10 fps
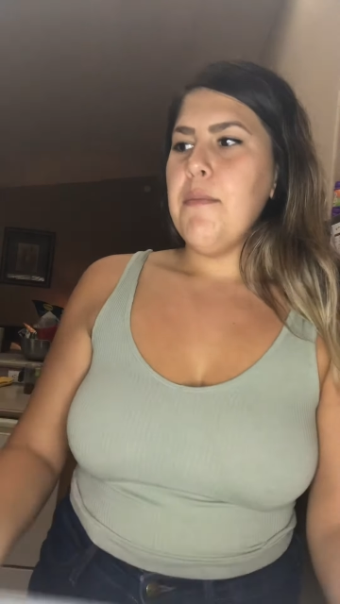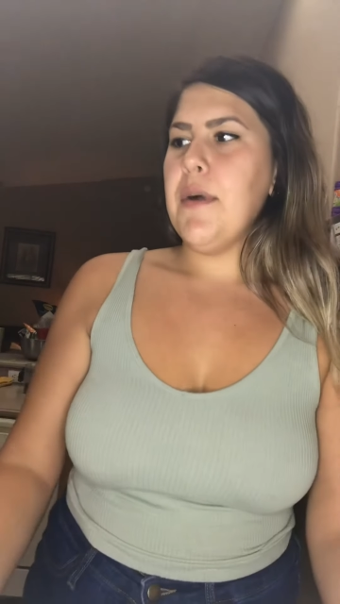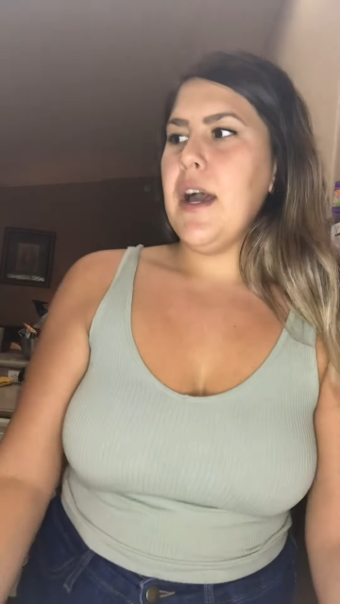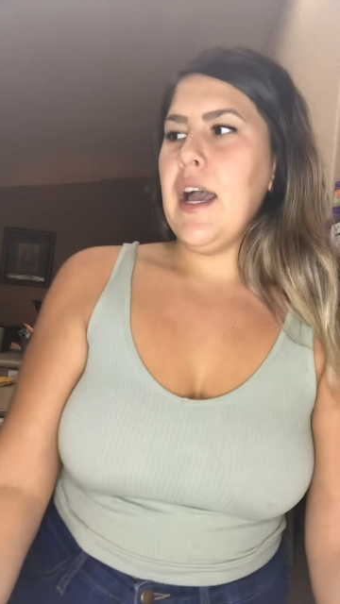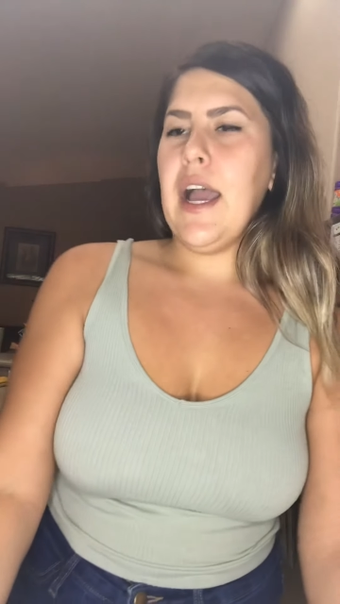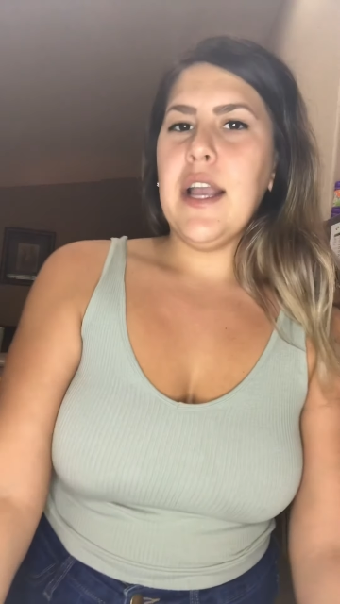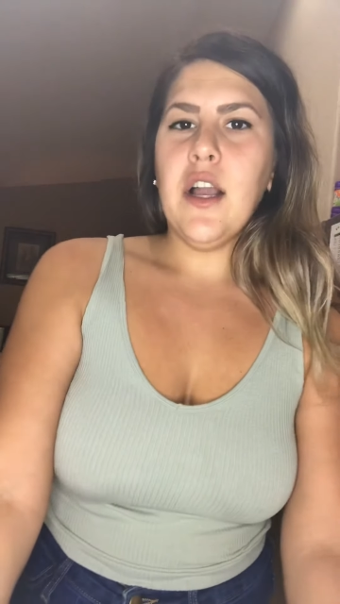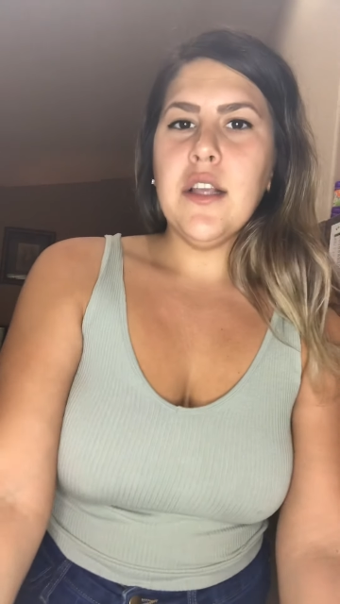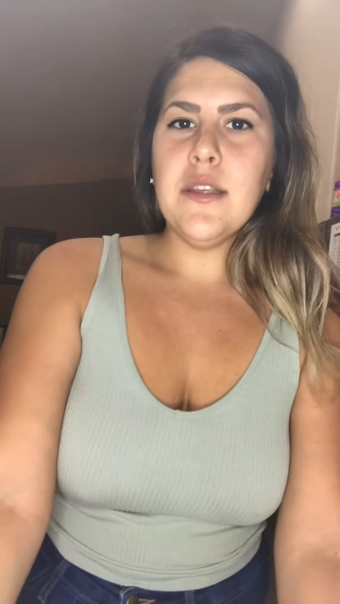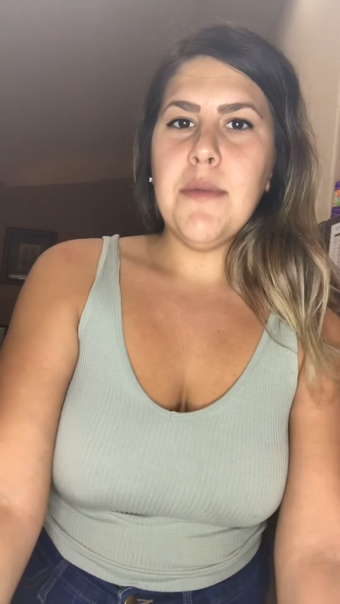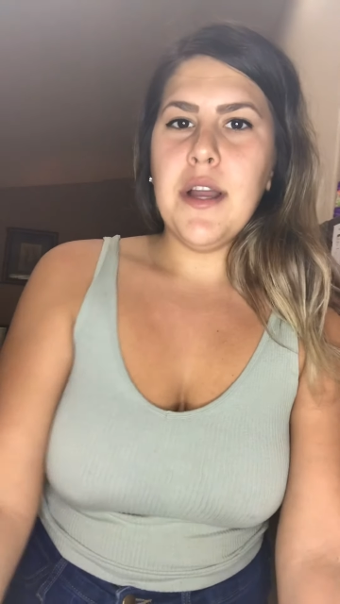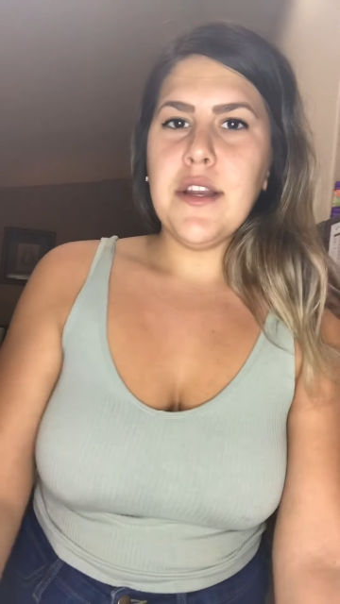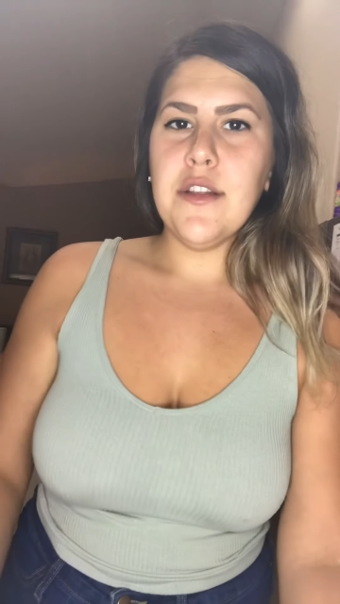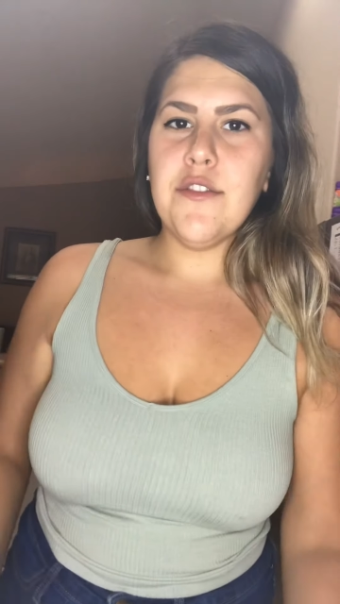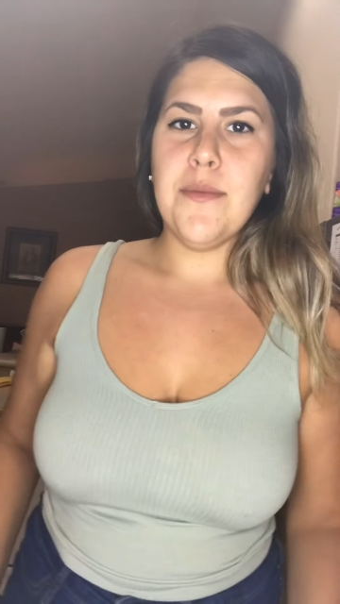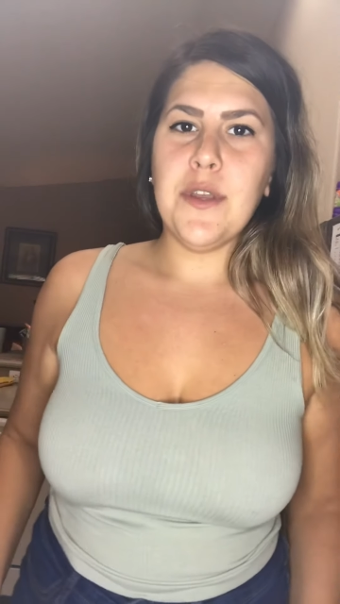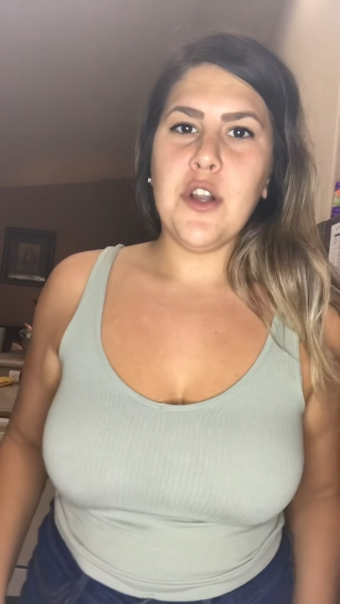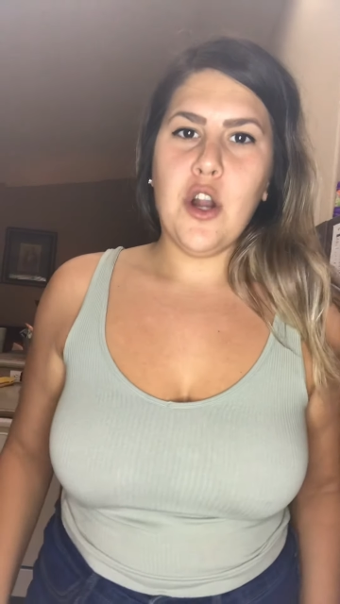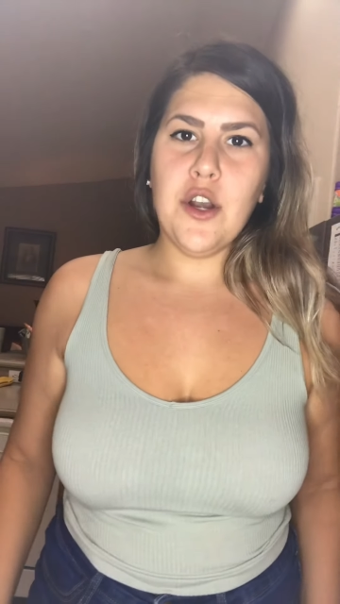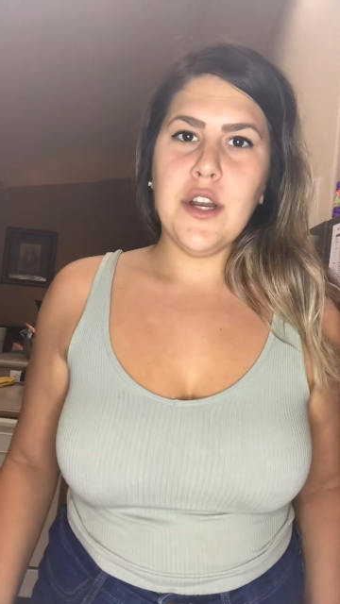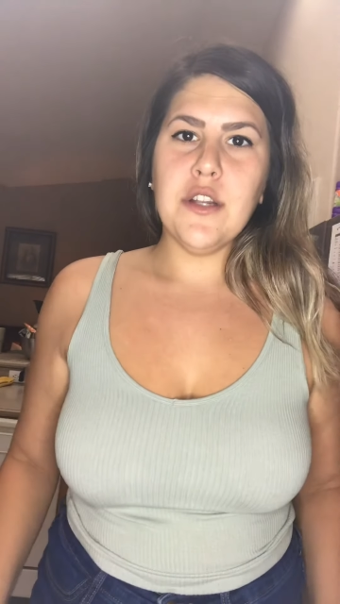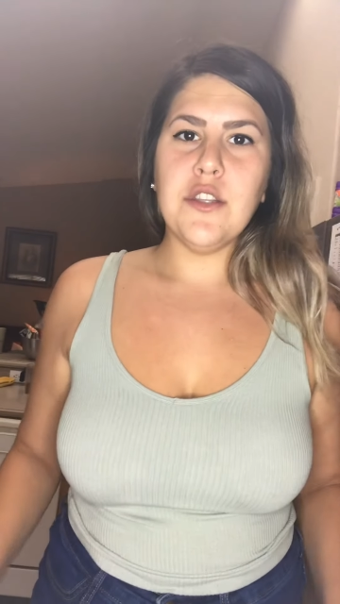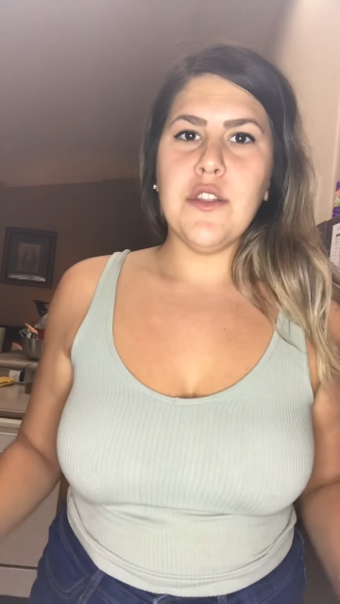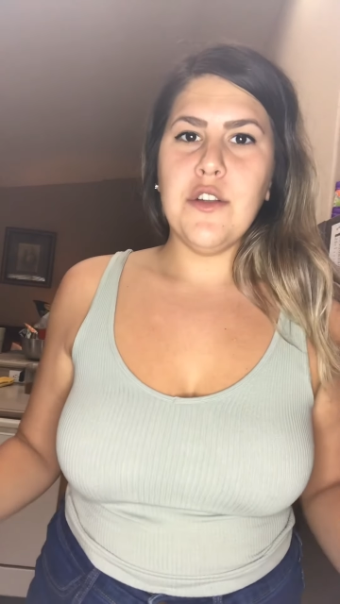but I got some onions from the garden, so they're